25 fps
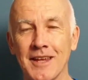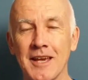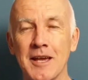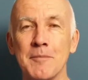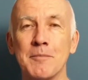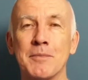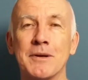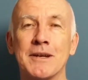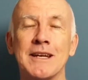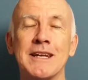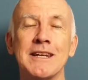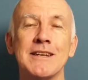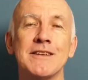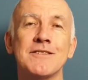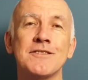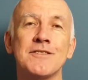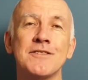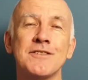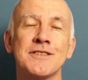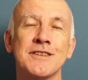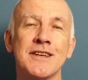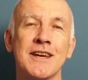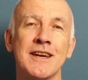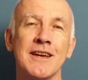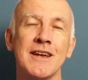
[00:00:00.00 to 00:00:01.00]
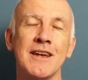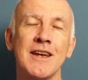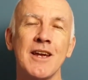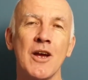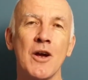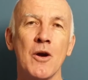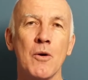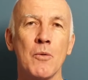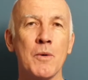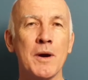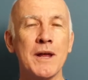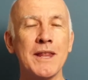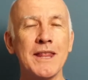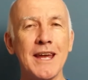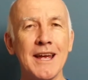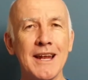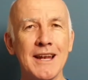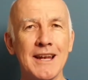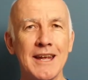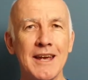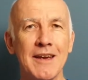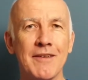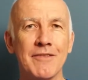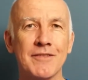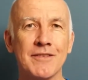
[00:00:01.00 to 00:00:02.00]
But needless to say, when they
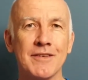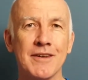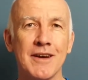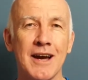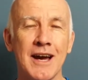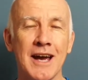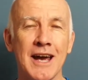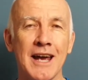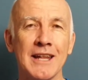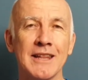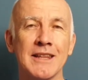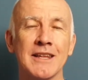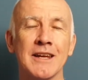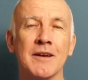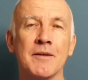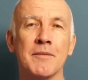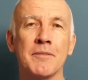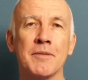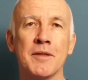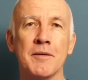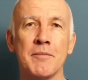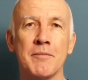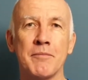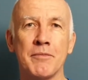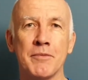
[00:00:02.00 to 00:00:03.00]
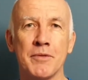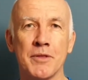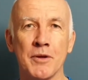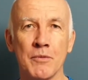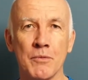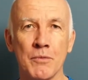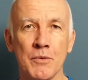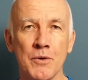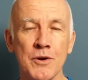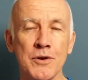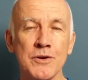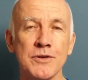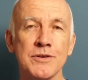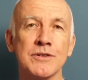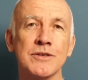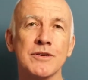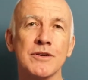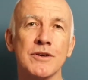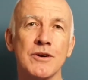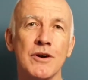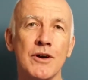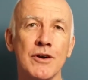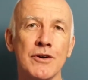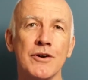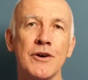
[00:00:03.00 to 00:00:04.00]
left, I had the worst
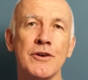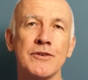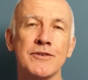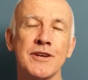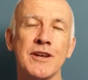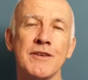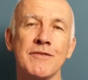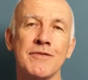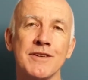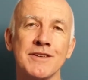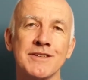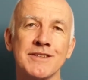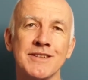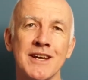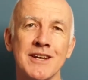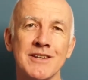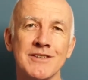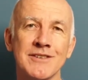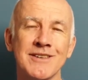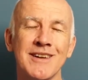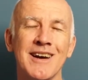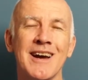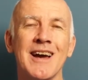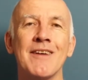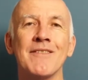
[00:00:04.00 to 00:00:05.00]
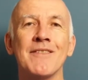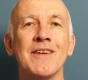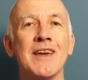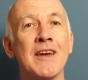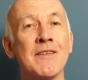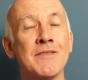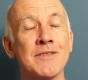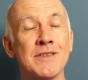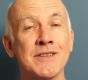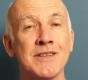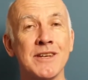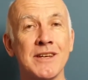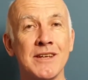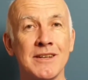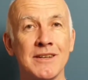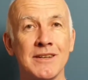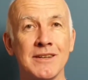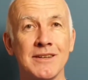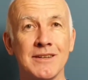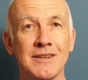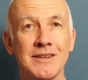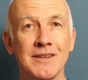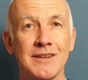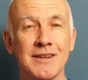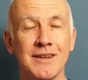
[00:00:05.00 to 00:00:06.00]
cockroach infestation I've ever seen.
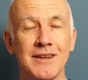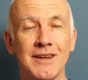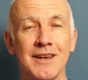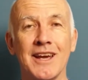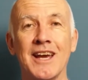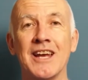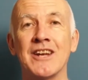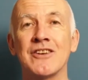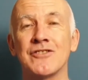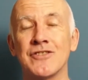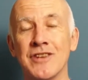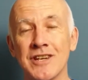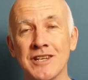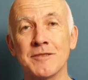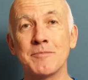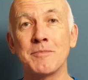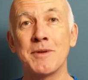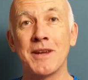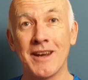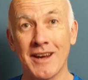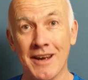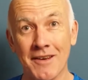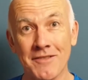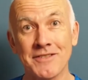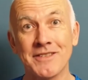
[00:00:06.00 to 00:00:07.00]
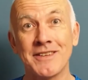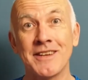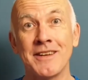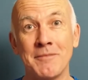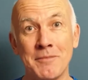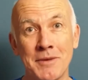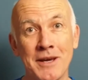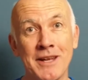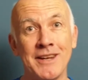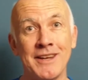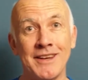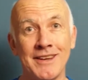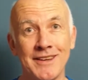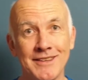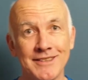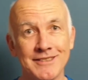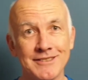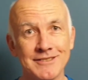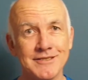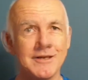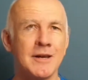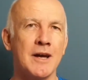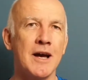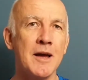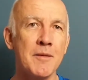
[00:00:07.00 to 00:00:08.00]
And trust me, I've seen many.
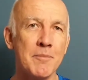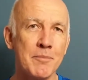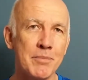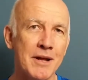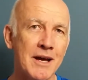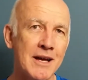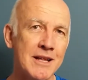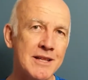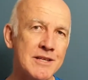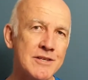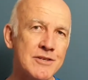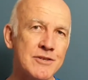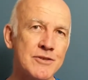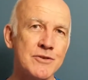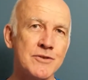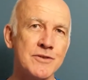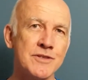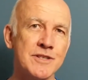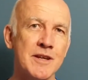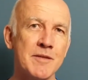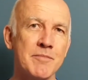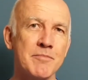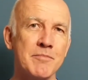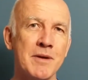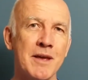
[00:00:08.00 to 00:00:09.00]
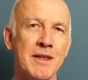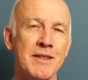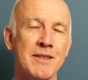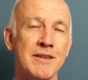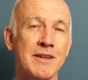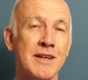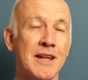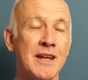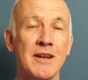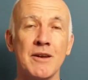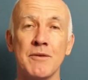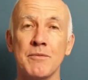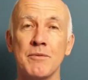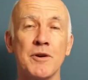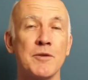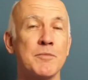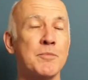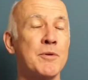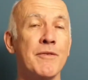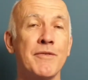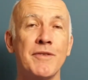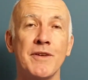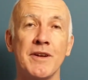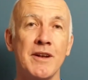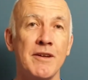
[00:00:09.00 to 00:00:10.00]
I applied this 2-step method and it worked
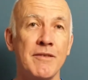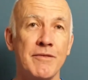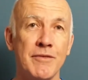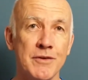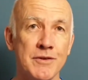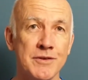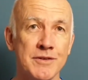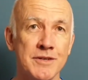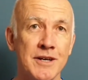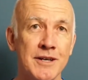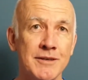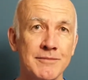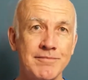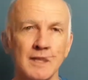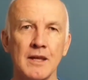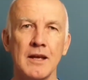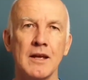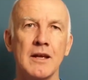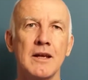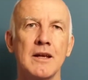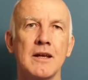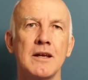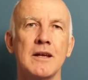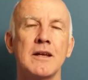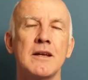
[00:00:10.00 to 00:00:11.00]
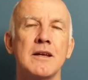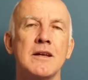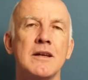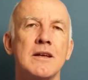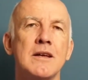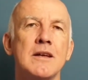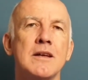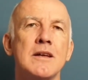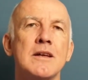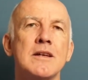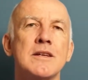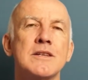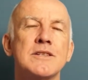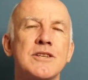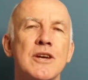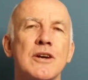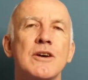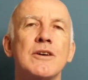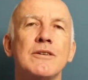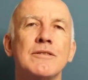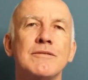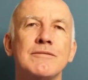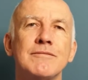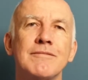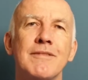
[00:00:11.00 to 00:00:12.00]
perfectly first time.
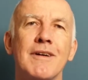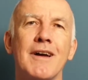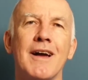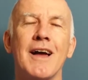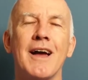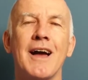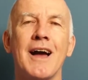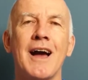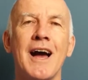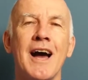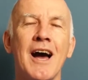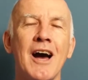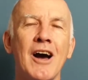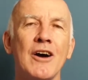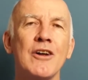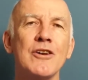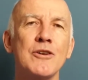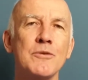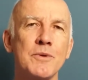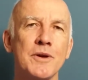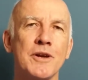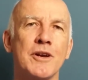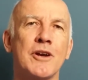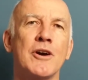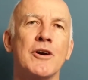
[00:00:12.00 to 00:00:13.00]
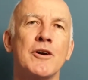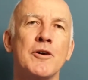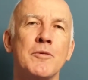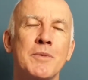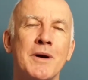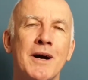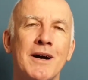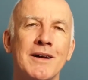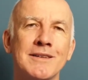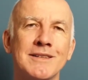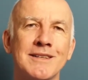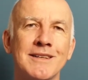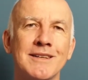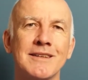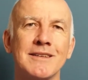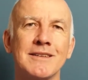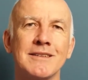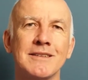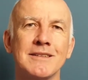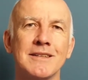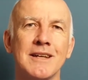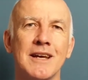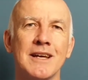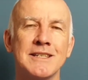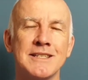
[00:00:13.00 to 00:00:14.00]
So how do we go about
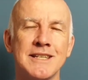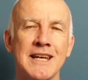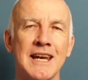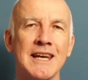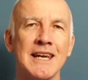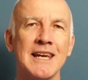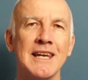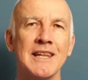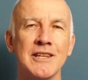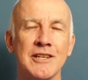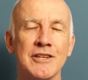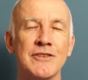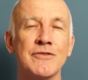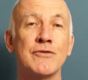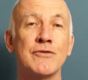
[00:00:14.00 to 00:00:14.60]
attacking this